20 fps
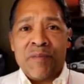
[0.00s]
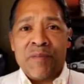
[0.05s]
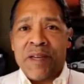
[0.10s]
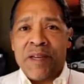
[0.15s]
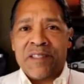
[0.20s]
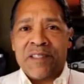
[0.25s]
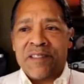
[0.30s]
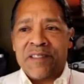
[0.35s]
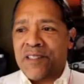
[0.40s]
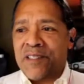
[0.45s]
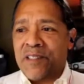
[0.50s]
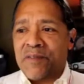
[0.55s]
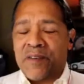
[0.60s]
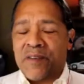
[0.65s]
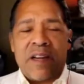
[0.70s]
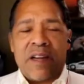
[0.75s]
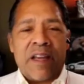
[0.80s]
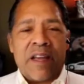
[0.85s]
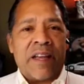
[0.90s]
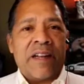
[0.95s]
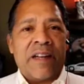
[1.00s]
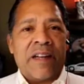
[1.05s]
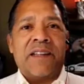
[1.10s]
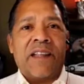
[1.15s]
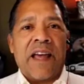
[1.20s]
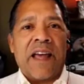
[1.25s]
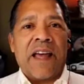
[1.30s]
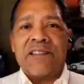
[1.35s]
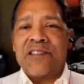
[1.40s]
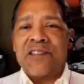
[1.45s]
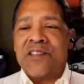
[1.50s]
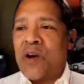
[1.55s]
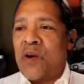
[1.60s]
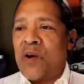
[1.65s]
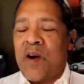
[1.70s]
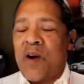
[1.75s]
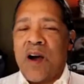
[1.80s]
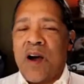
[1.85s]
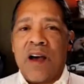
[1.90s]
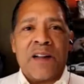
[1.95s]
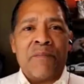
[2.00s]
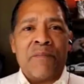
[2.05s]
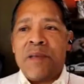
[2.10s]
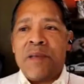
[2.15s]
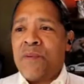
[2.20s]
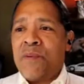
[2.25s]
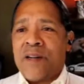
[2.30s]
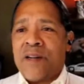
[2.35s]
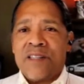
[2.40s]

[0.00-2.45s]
mentioned silver and lights go on and people want to